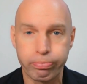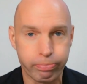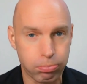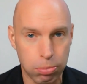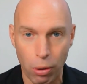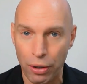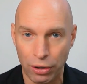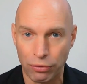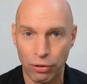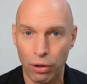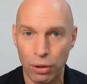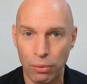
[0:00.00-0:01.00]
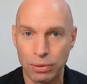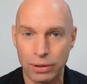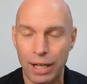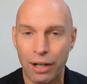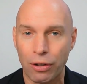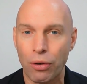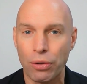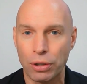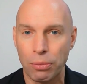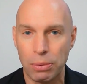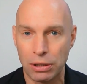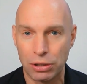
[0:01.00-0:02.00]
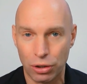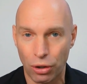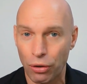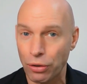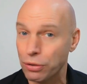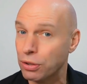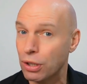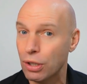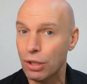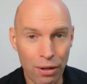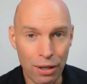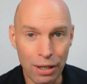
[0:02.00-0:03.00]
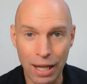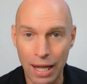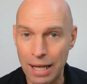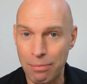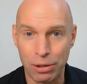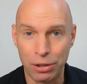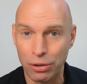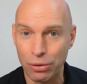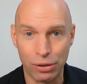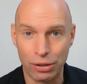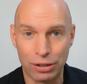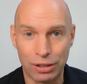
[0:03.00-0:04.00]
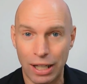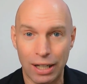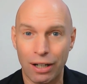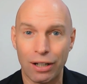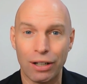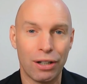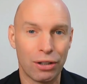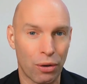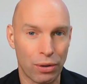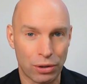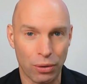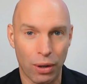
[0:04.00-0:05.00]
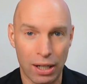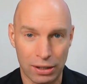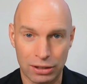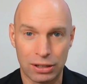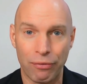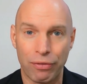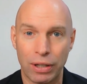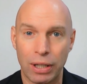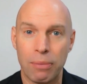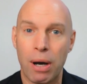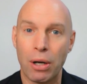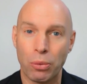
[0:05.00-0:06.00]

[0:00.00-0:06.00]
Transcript: product volumes that are going to be sold, labor unions that are going to ask something about